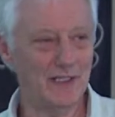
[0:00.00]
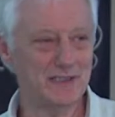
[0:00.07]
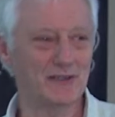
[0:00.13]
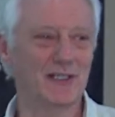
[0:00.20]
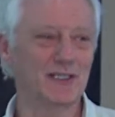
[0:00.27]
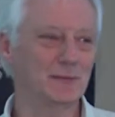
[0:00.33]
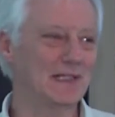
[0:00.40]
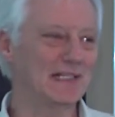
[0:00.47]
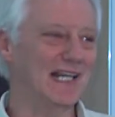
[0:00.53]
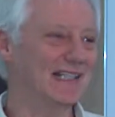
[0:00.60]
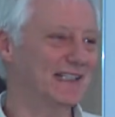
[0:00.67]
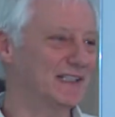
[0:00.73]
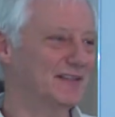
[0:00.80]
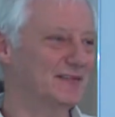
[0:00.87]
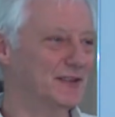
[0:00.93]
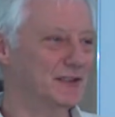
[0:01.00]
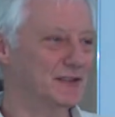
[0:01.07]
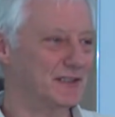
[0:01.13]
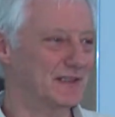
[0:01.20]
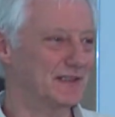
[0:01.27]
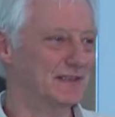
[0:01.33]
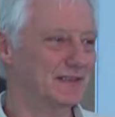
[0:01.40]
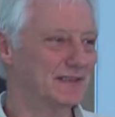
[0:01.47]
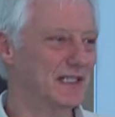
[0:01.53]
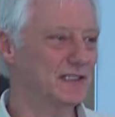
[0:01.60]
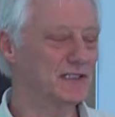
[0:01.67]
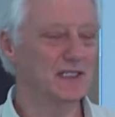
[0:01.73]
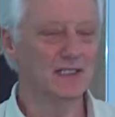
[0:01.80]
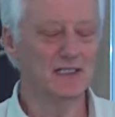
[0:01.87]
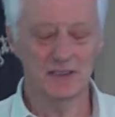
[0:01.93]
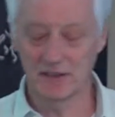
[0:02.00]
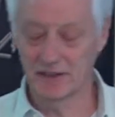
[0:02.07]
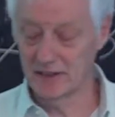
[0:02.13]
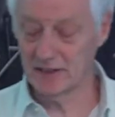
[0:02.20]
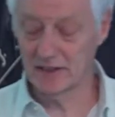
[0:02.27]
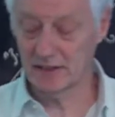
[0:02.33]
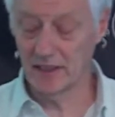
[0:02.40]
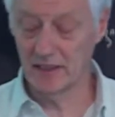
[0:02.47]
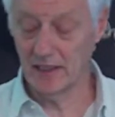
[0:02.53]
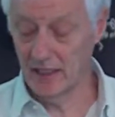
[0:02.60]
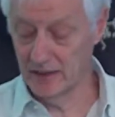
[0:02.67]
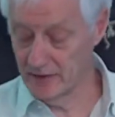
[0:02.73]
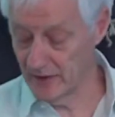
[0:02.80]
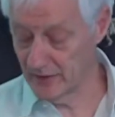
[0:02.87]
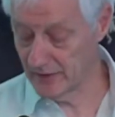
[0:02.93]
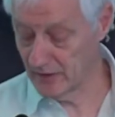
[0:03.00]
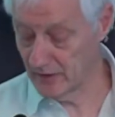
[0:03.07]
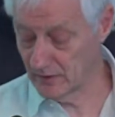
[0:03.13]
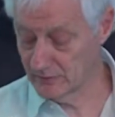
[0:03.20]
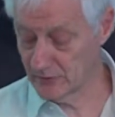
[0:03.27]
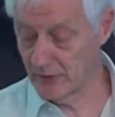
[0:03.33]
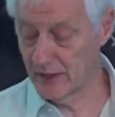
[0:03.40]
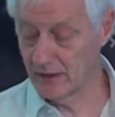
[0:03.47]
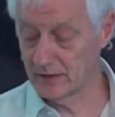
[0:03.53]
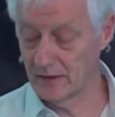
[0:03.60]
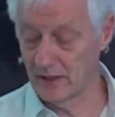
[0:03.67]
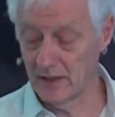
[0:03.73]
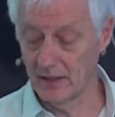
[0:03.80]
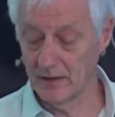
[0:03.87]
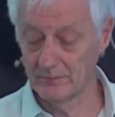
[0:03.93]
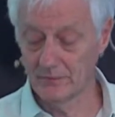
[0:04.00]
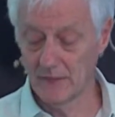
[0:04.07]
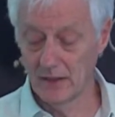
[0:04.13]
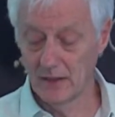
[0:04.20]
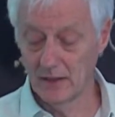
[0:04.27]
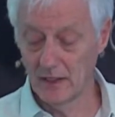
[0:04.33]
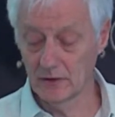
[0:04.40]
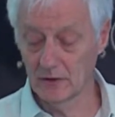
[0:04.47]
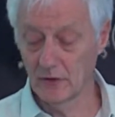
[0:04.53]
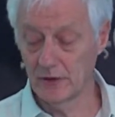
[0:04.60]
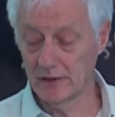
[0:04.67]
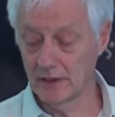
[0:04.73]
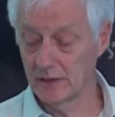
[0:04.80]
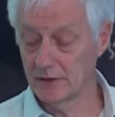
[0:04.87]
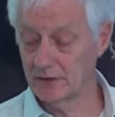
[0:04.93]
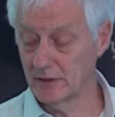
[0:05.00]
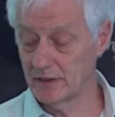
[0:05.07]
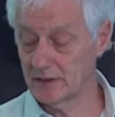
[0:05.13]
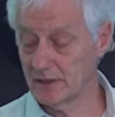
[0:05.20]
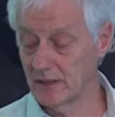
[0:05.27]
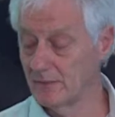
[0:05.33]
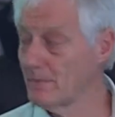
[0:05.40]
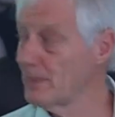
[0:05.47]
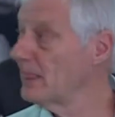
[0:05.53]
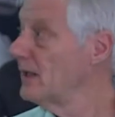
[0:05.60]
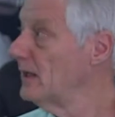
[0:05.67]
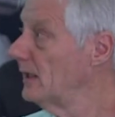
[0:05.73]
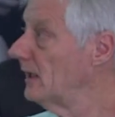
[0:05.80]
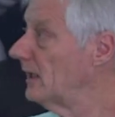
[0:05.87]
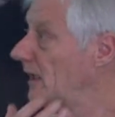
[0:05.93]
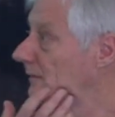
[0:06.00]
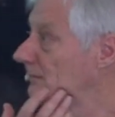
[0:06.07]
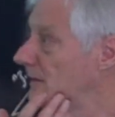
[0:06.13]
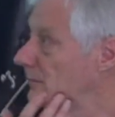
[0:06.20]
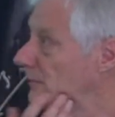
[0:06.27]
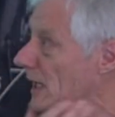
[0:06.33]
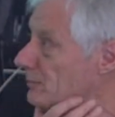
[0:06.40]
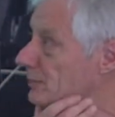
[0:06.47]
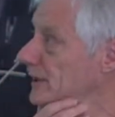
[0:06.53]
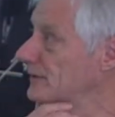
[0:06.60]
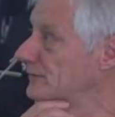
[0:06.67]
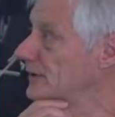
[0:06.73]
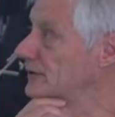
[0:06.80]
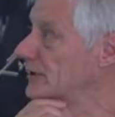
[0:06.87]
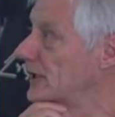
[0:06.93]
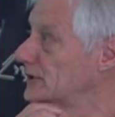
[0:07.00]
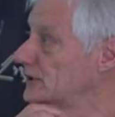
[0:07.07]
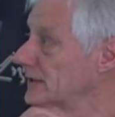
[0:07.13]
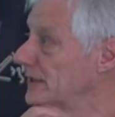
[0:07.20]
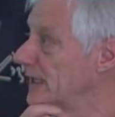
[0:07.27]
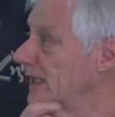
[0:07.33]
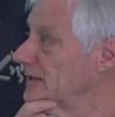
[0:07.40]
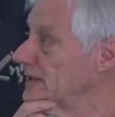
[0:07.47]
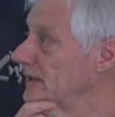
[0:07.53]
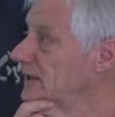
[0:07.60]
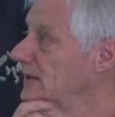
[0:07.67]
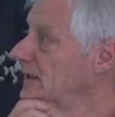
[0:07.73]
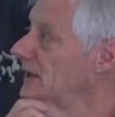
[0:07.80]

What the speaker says: it's going to be like in the future. Okay? So this is an area of great and growing interest. A brief introduction to Kenya.